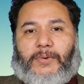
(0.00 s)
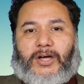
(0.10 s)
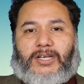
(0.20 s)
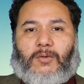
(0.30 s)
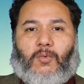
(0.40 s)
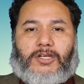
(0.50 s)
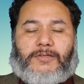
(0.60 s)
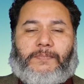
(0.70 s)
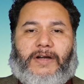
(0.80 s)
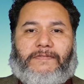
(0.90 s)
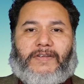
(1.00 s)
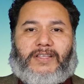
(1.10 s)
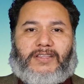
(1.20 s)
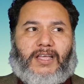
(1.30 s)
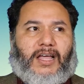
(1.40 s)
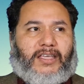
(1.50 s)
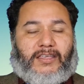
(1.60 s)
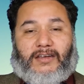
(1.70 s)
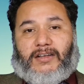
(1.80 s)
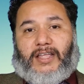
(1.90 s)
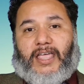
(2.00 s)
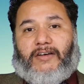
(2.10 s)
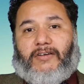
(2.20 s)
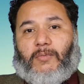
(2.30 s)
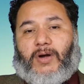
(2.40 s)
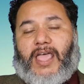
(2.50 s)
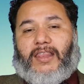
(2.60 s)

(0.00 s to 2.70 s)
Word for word: but it works perfect uh, here in the area where